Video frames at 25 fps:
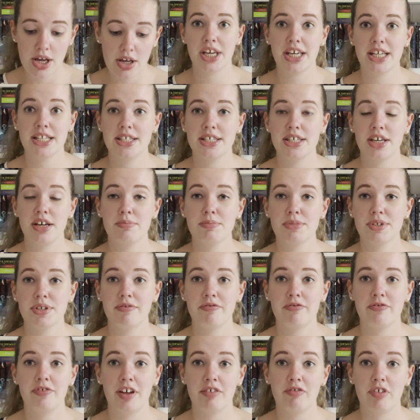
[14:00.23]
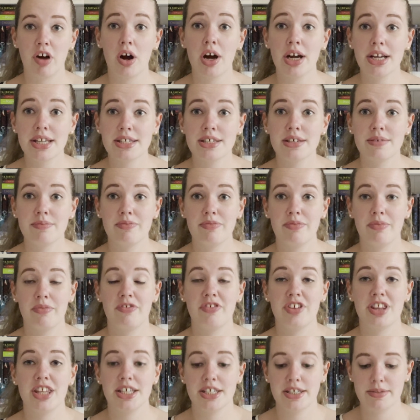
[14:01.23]
In terms of favourite item
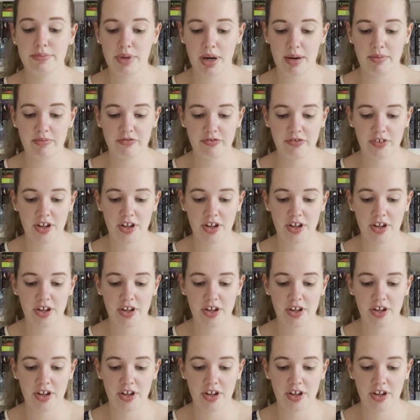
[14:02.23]
for this month,